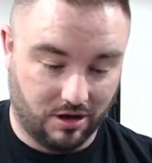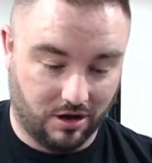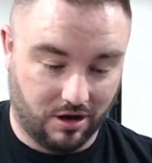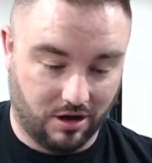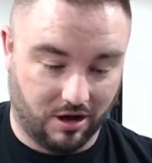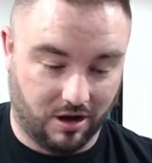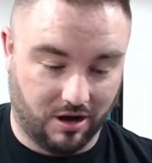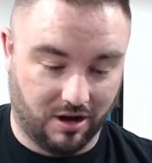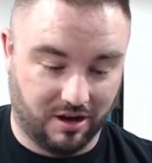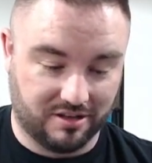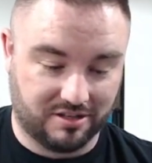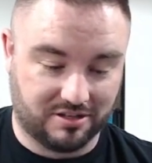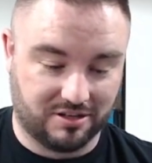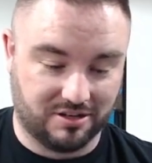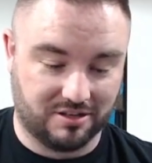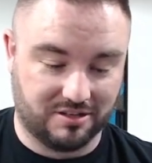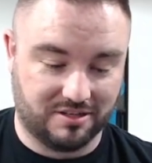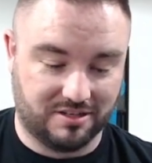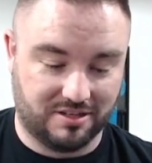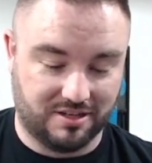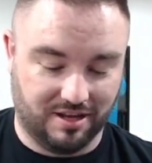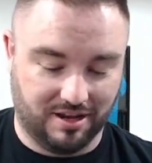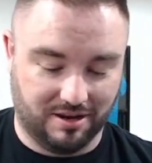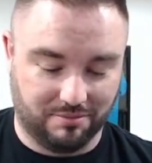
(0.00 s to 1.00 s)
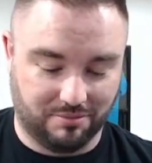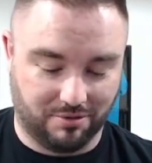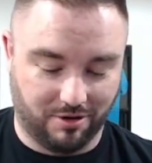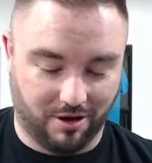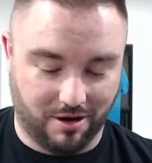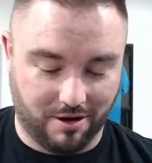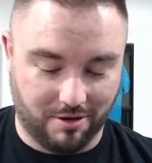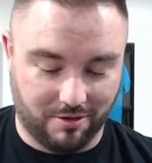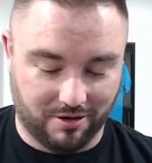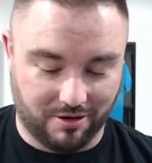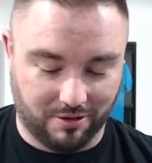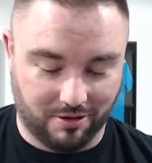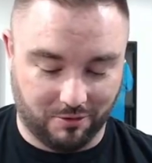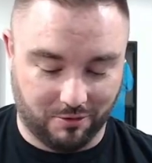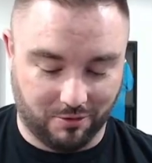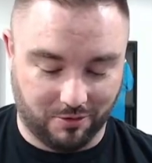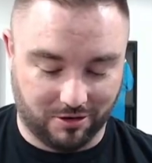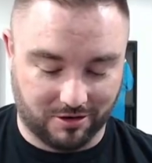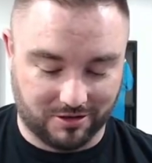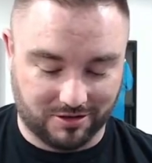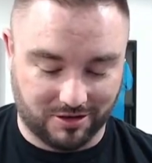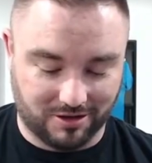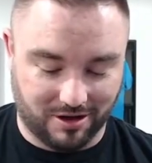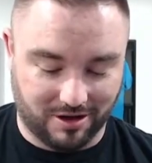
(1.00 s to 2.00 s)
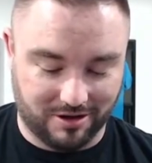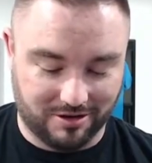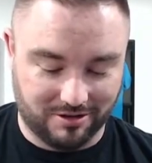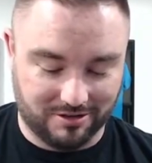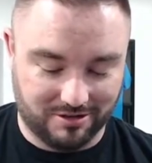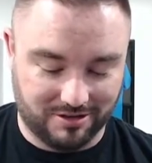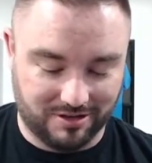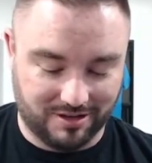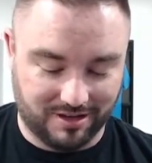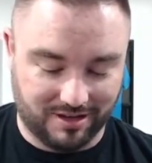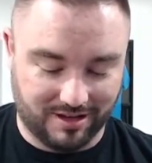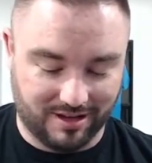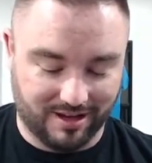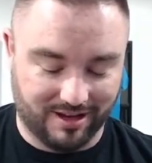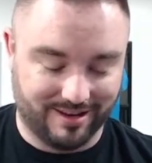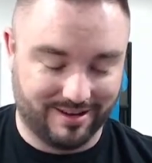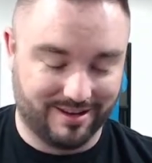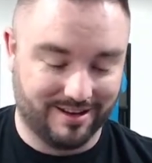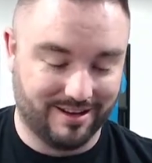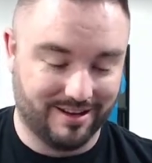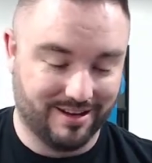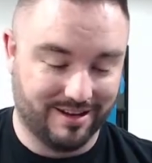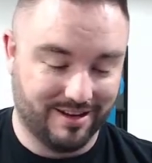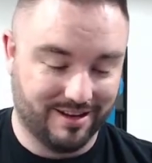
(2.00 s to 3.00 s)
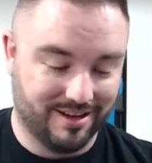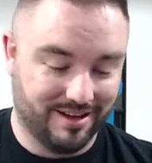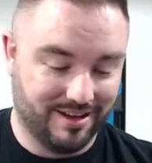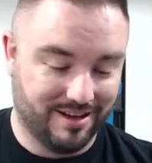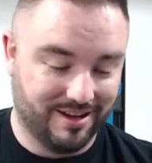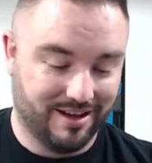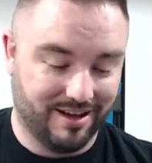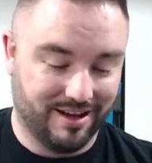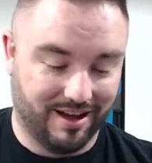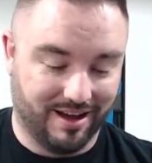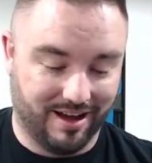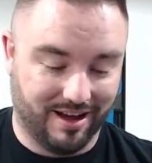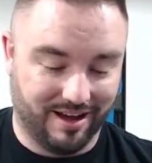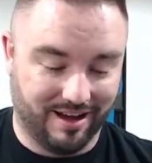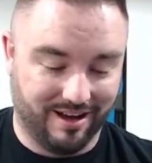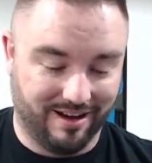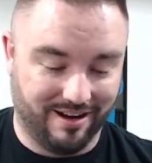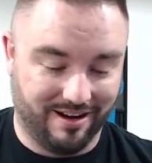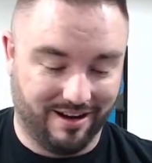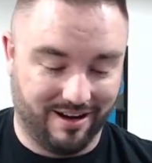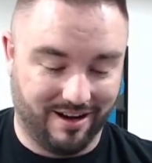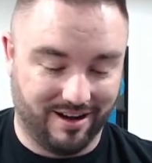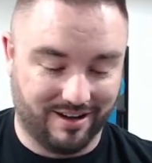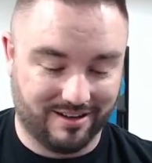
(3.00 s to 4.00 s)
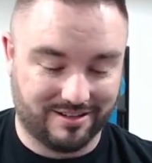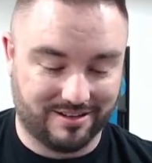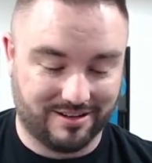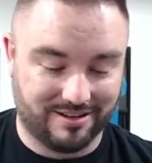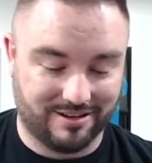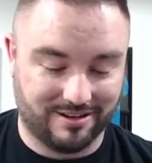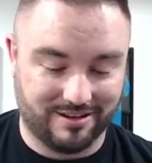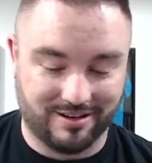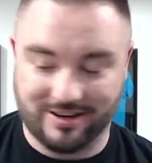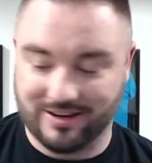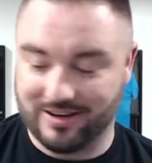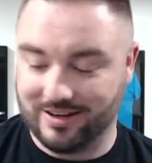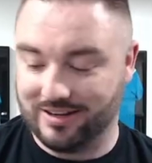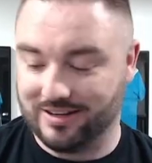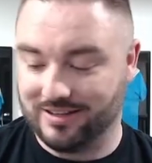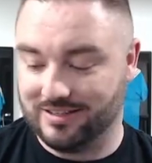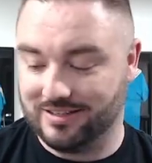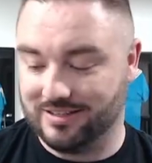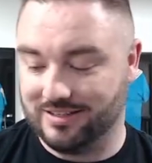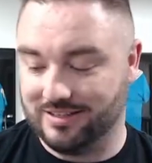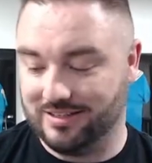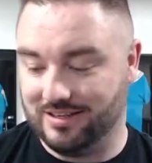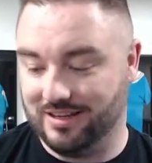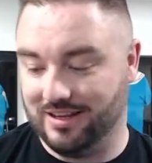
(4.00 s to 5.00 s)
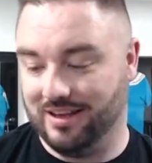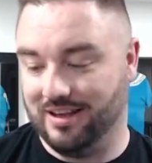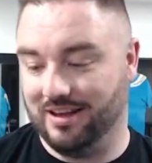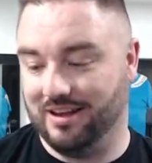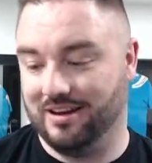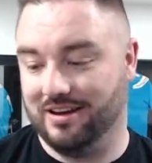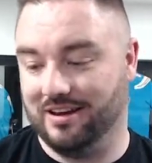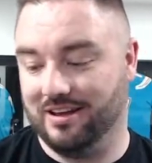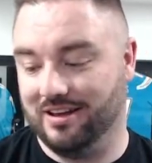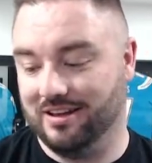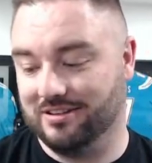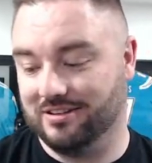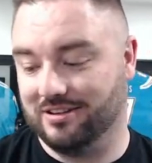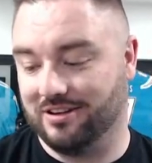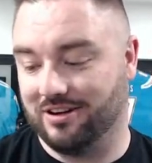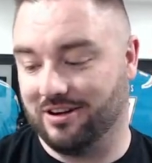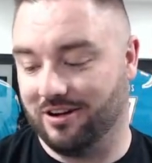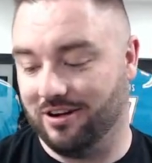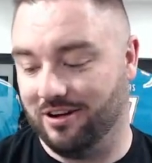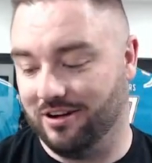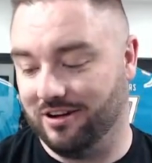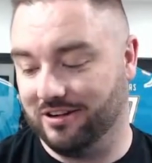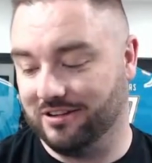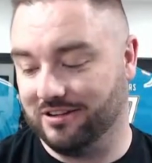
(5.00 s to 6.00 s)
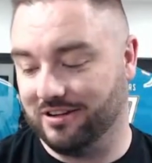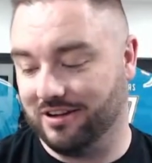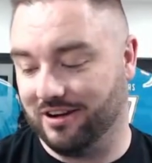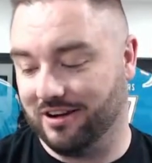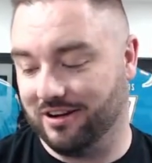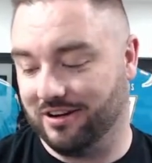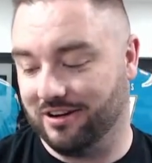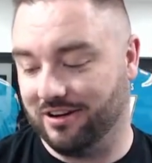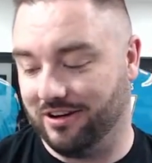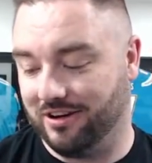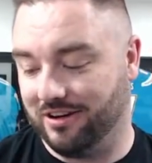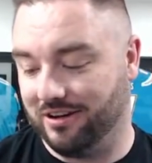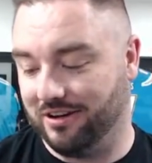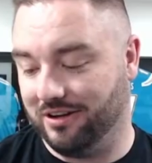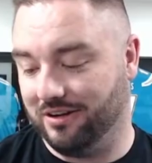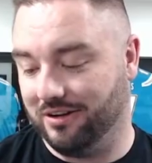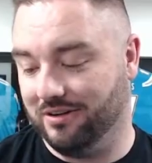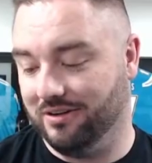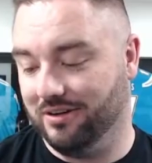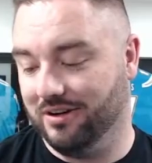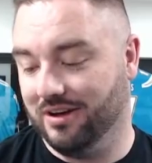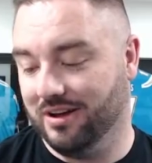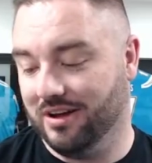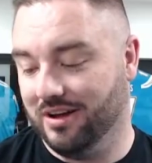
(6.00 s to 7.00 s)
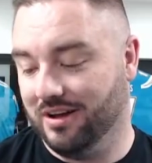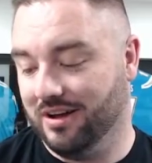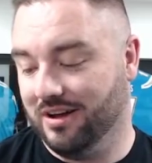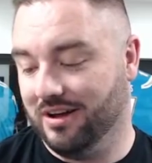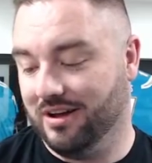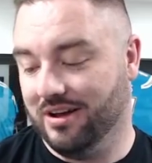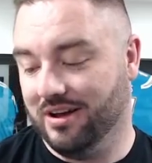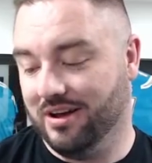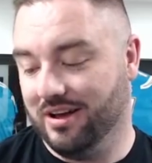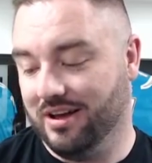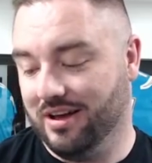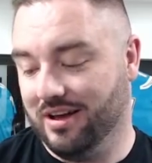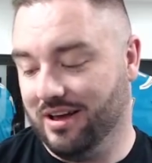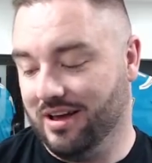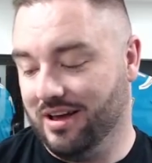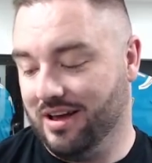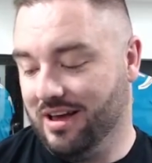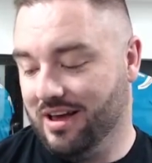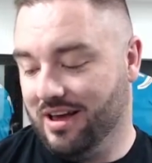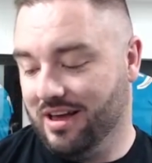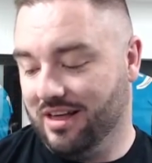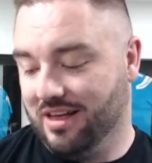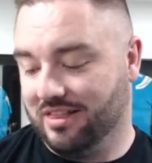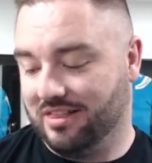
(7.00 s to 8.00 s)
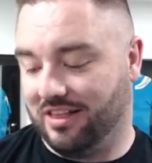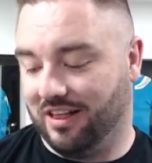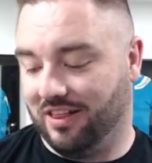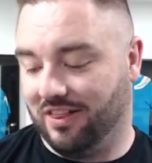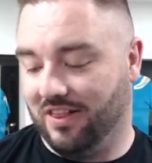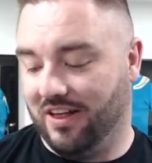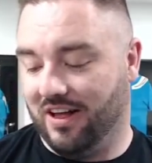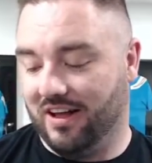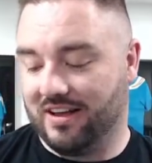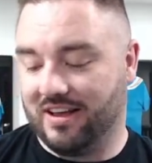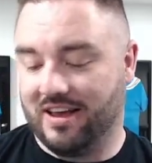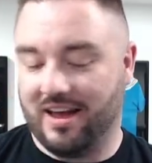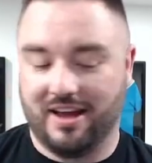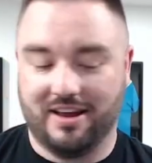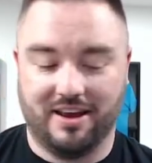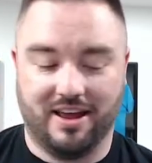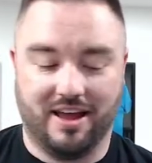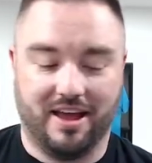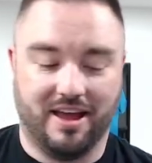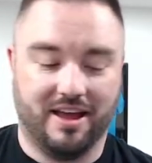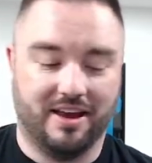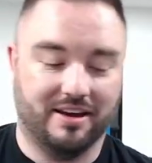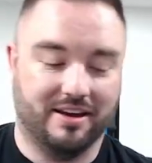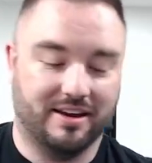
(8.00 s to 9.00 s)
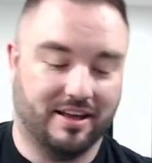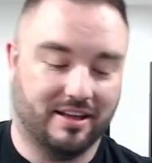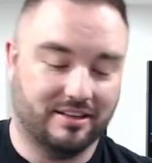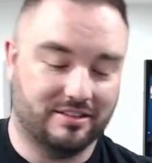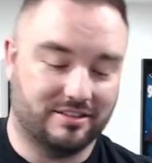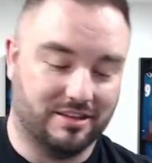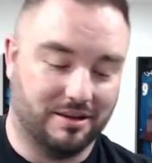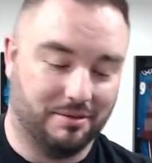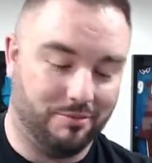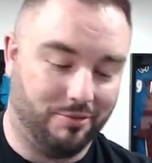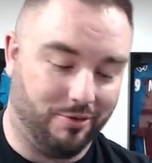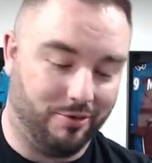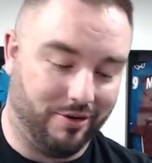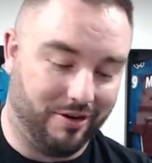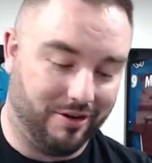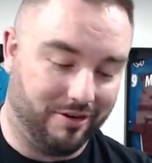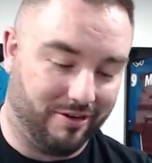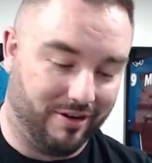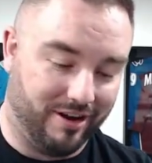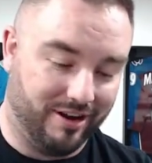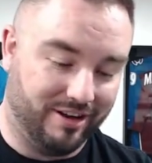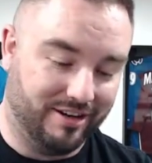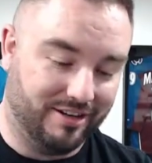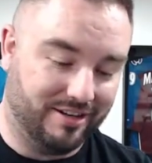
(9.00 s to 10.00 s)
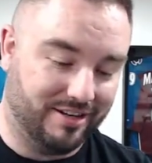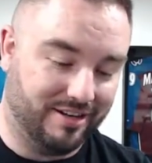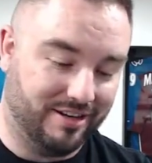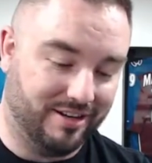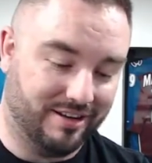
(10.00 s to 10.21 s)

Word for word: Oskar Steen, probably one of the worst autos you can get. Uh, Oskar Steen is our on card auto. The luck had to end at some point, right?